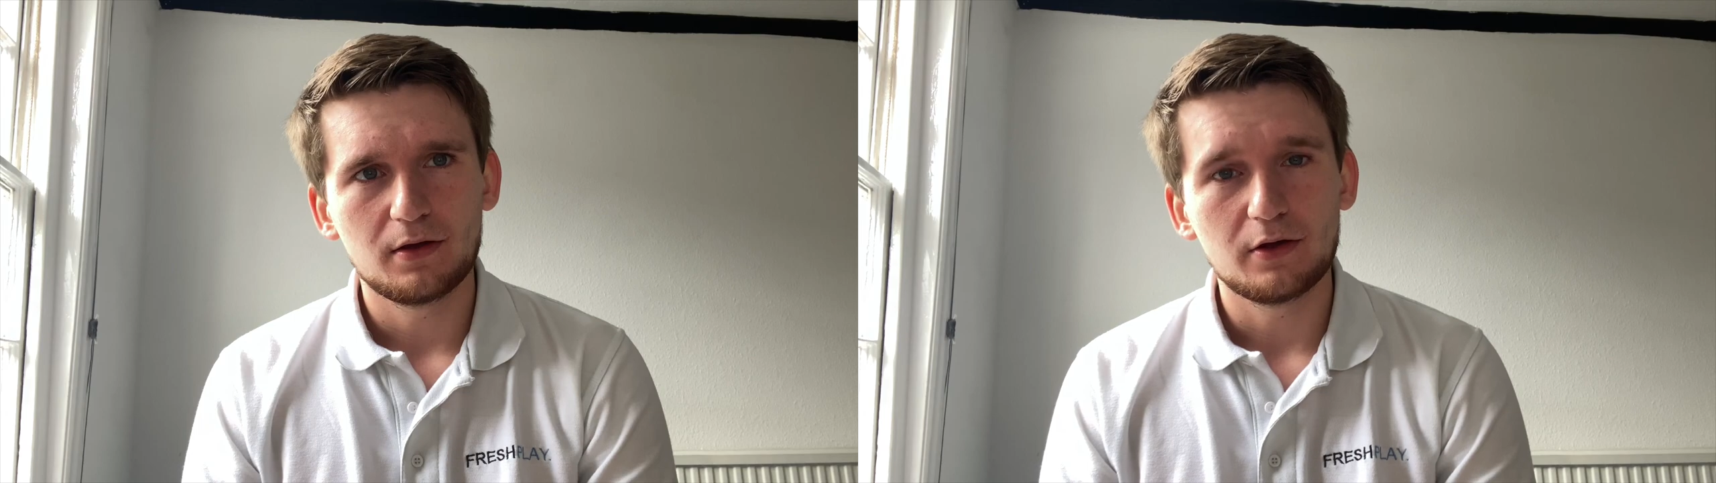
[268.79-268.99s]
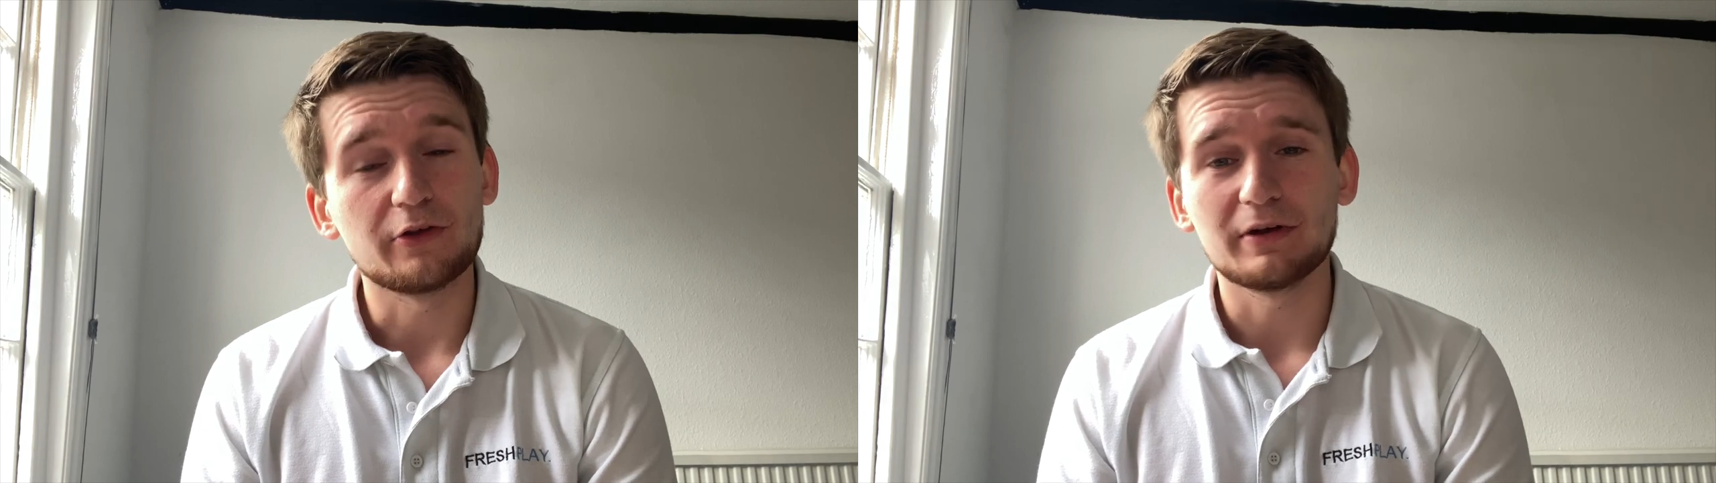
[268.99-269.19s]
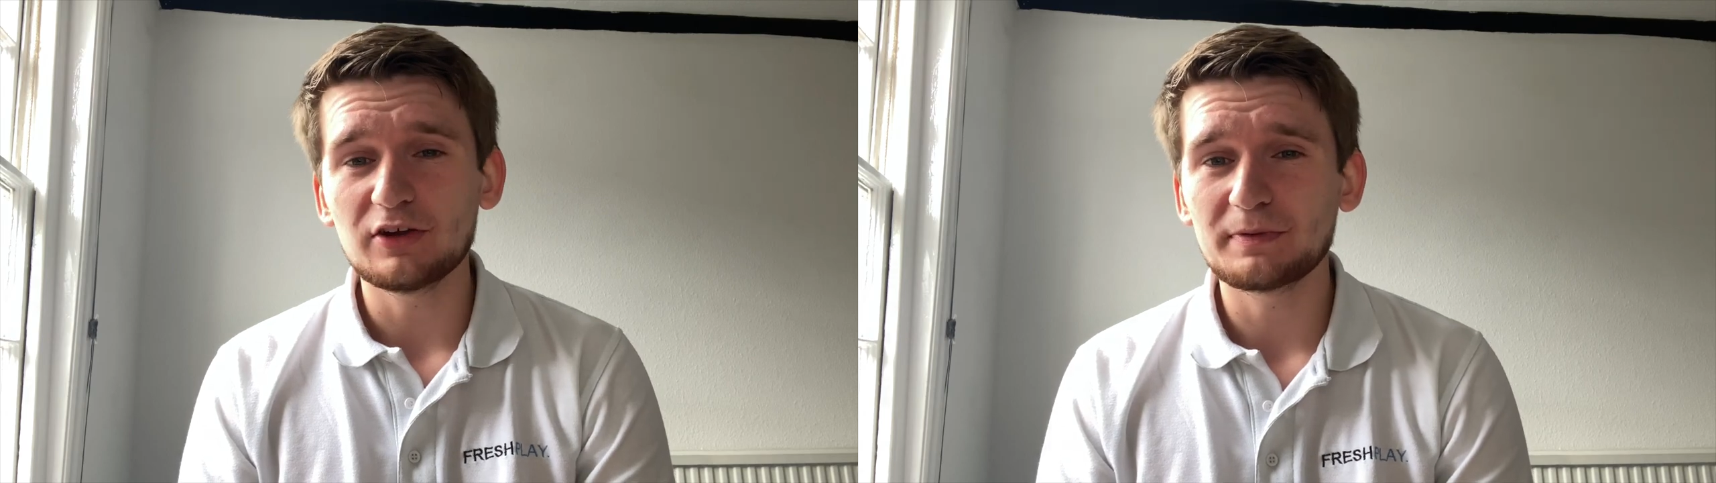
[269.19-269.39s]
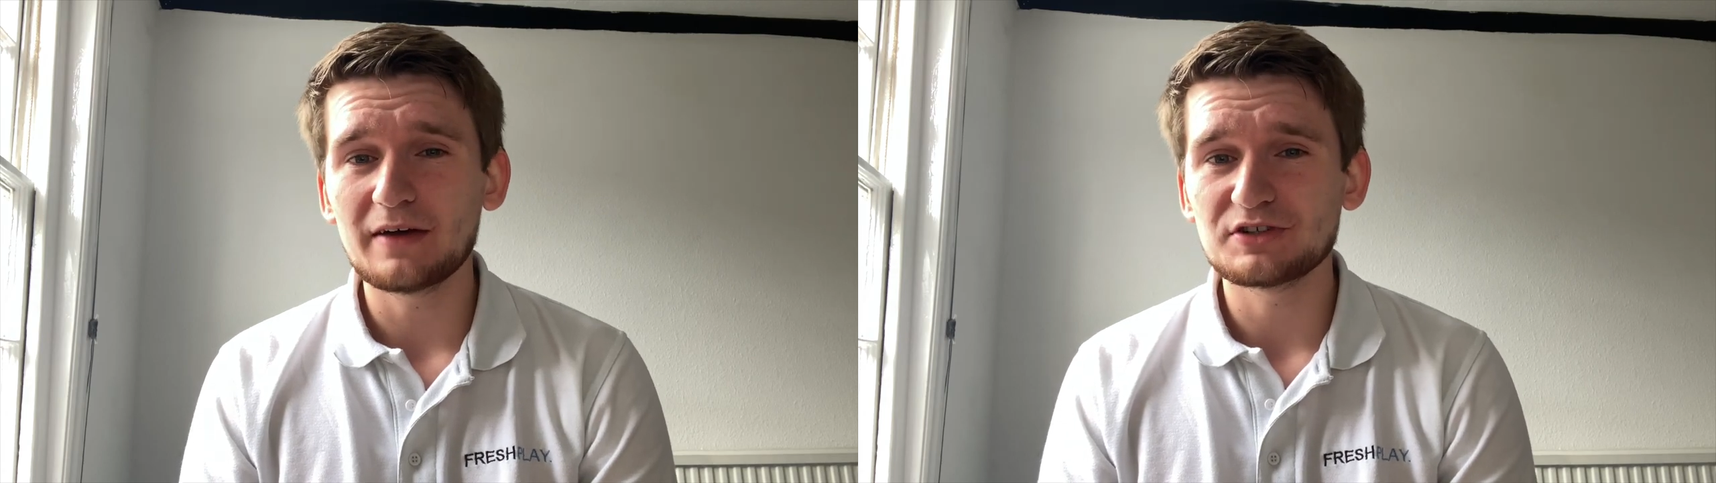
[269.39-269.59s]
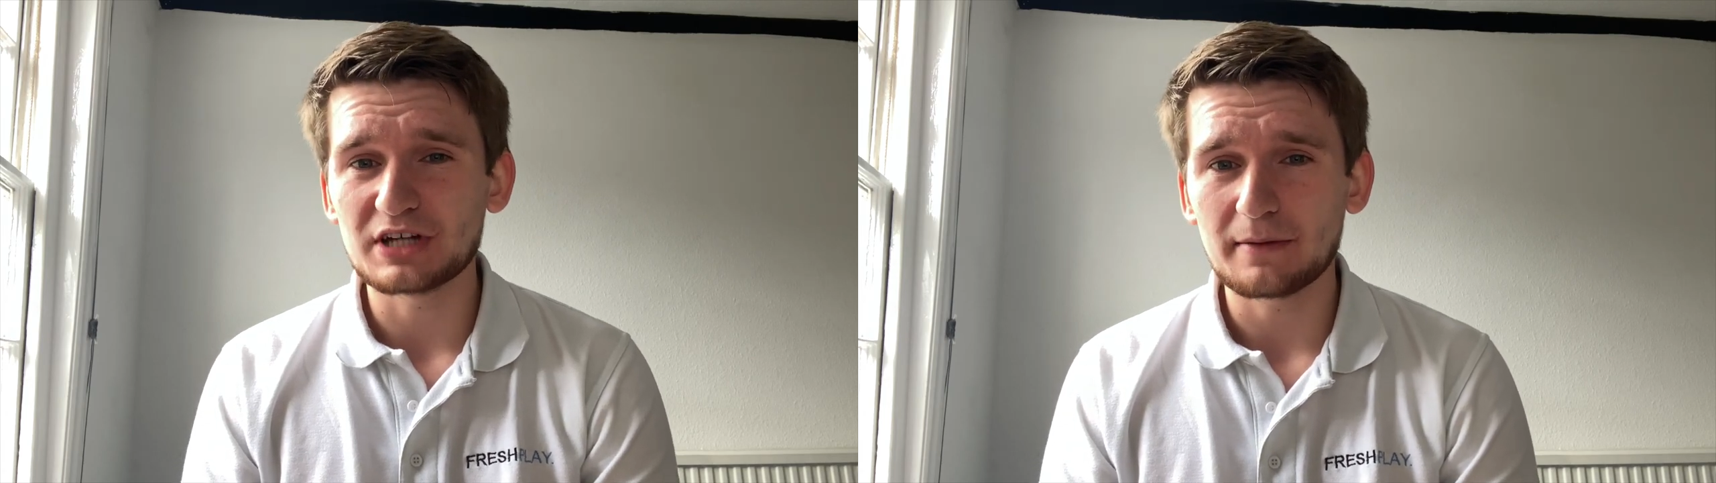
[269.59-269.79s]
The release plan
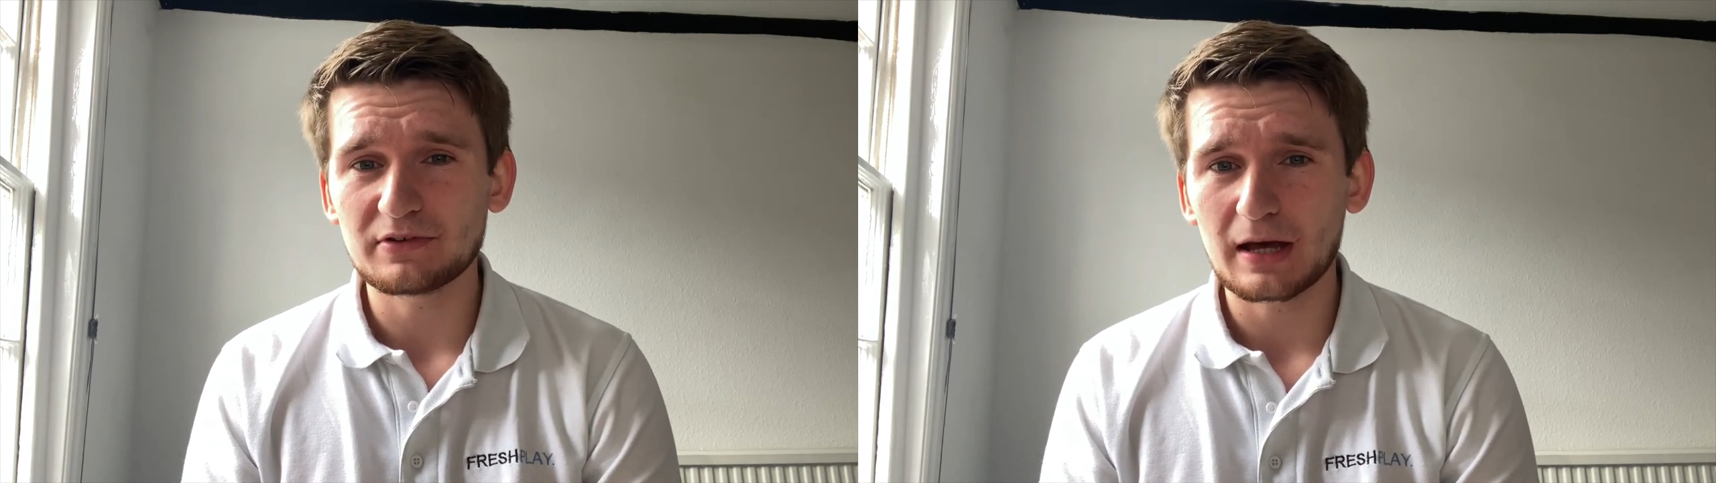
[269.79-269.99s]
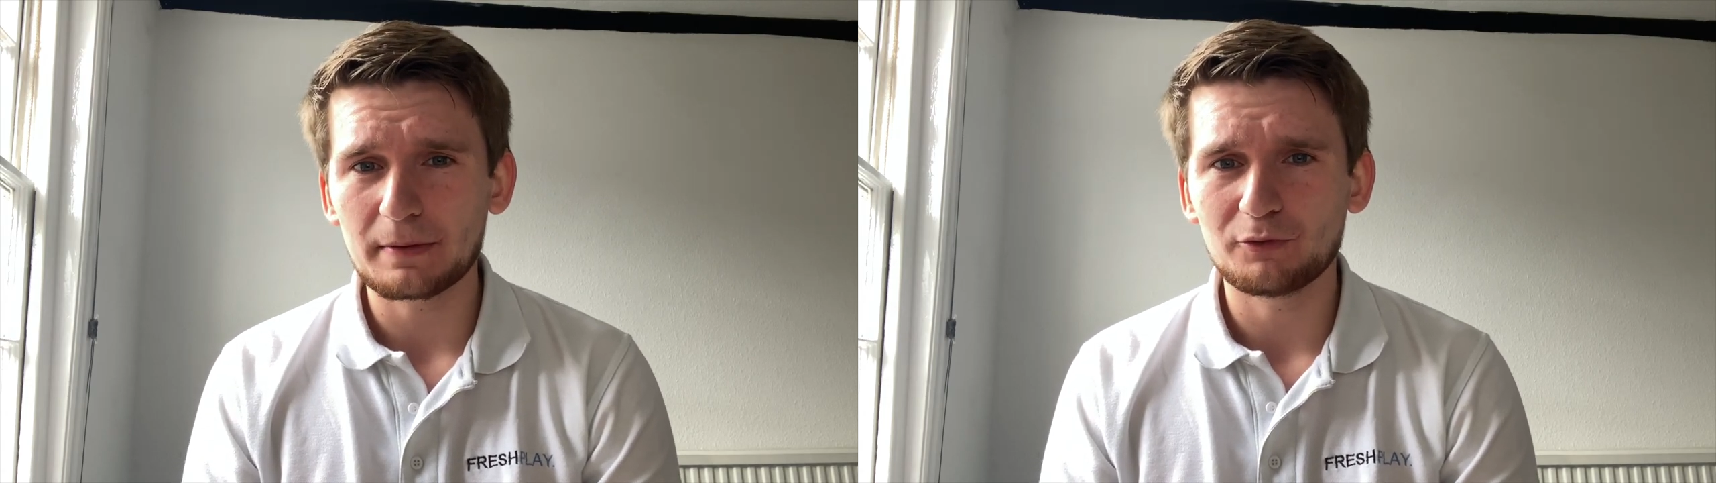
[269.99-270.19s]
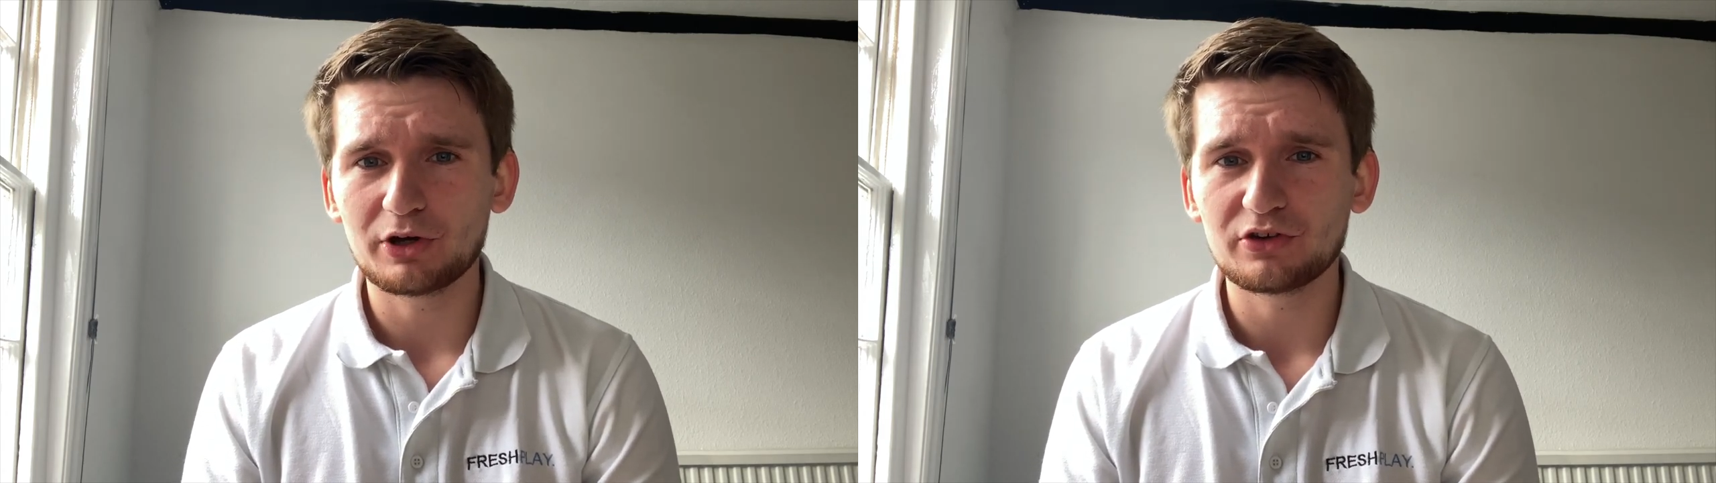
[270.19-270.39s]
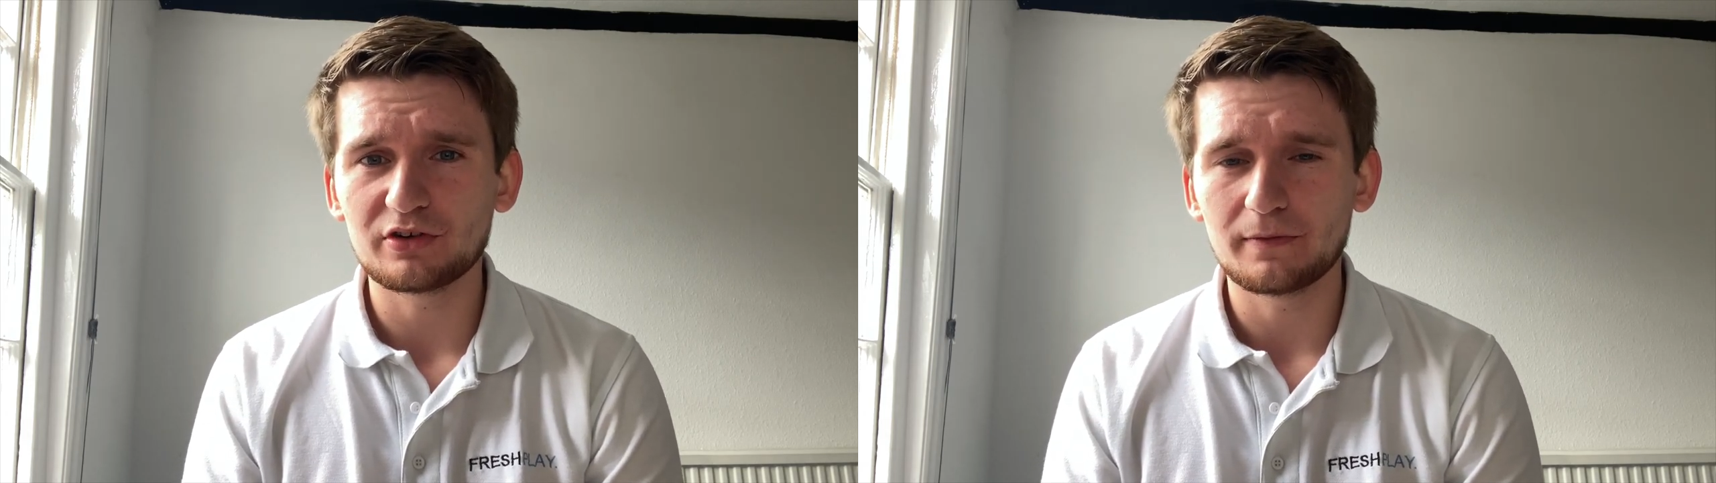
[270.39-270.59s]
for JamTap, if we can